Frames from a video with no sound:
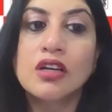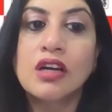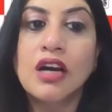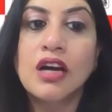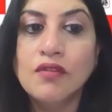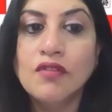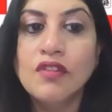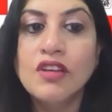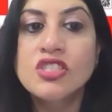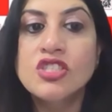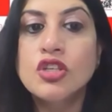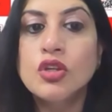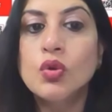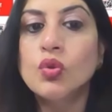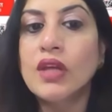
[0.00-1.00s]
convinced
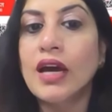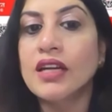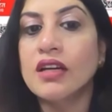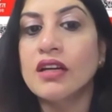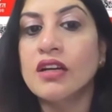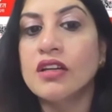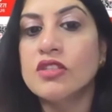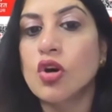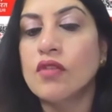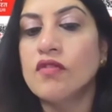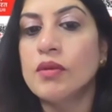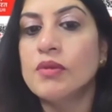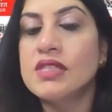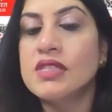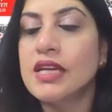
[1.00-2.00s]
you that a
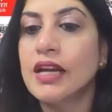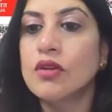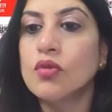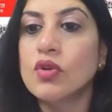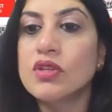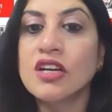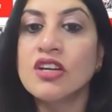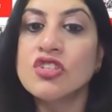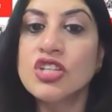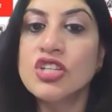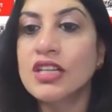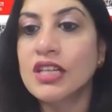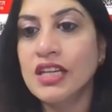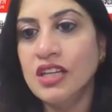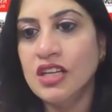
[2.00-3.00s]
dissolvable stent was
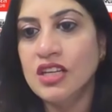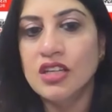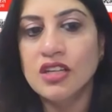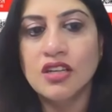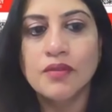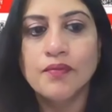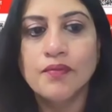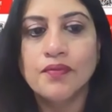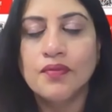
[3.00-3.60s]
urgently needed?